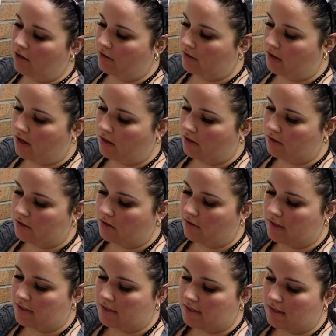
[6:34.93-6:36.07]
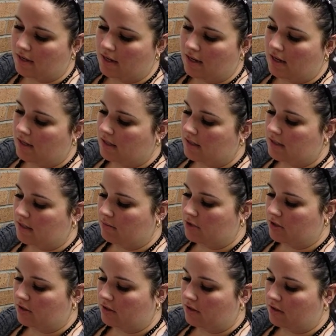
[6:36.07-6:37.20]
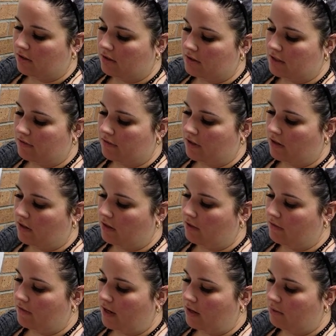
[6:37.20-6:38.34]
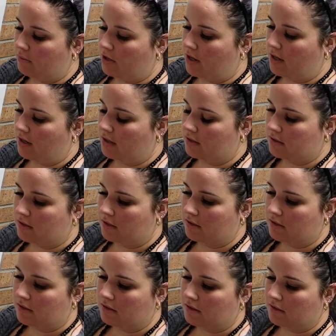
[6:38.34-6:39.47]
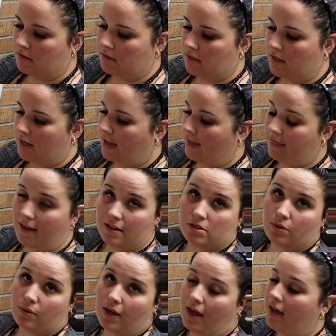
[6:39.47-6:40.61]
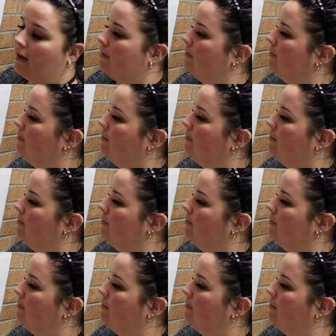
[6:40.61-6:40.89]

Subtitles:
the colors always seem to look a little different on the final product. And that's okay.